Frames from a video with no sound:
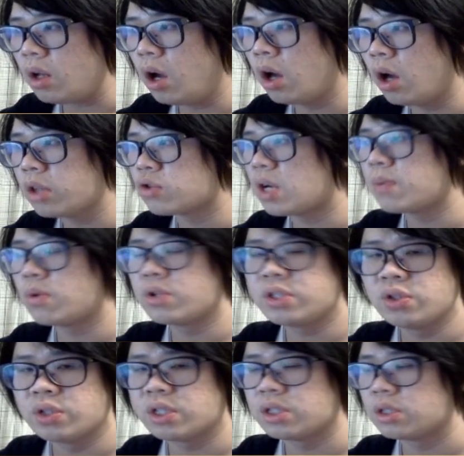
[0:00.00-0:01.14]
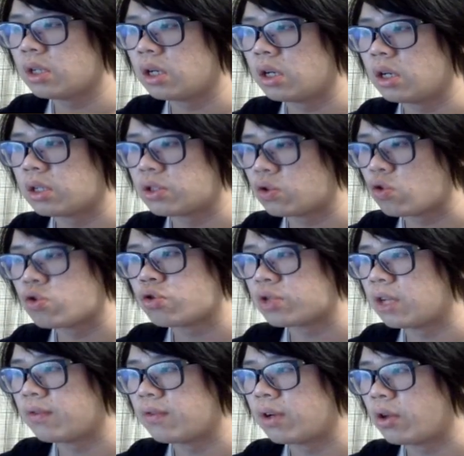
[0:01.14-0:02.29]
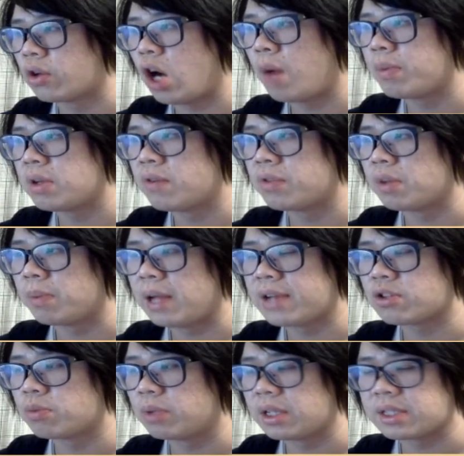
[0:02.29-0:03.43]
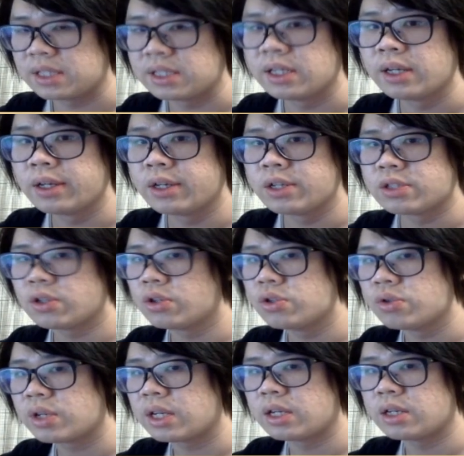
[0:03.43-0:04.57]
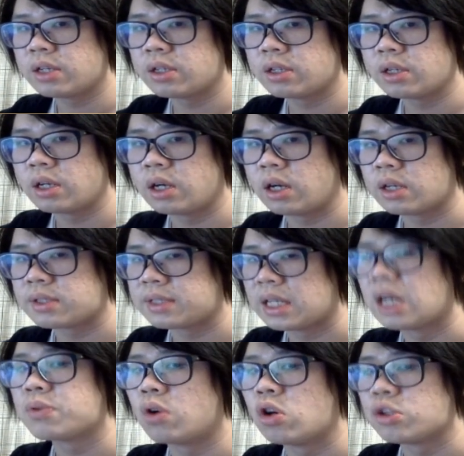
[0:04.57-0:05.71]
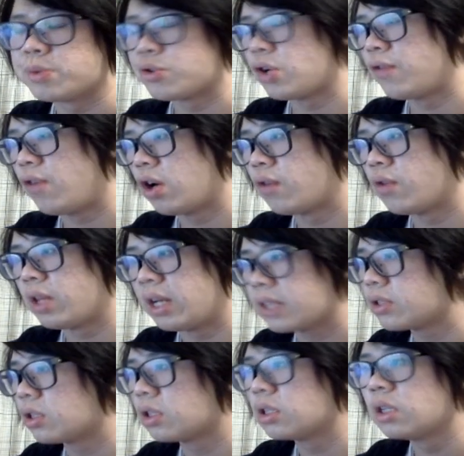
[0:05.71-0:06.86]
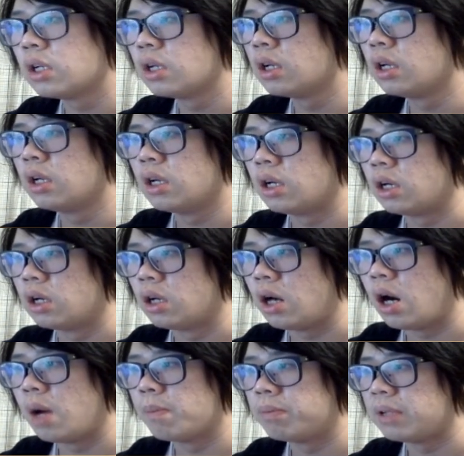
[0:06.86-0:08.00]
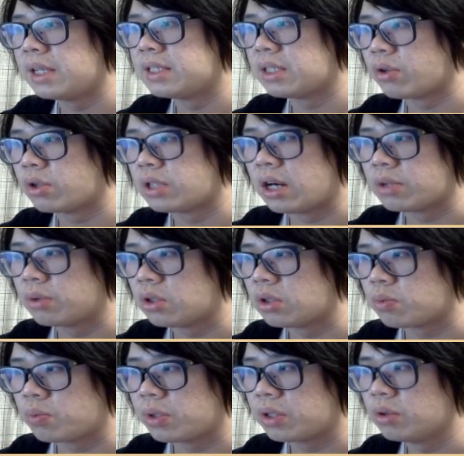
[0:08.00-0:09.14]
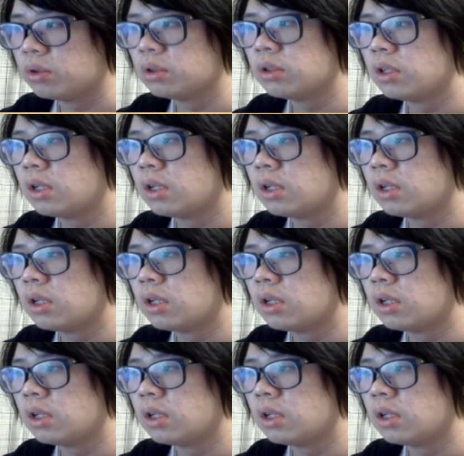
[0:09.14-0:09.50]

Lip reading: on stride bonus you can search yourself another copy of the Blaster Blade Seed. So you can set up Ultimate Strike Fodder for the next turn on placing your retire as well, which is pretty cool.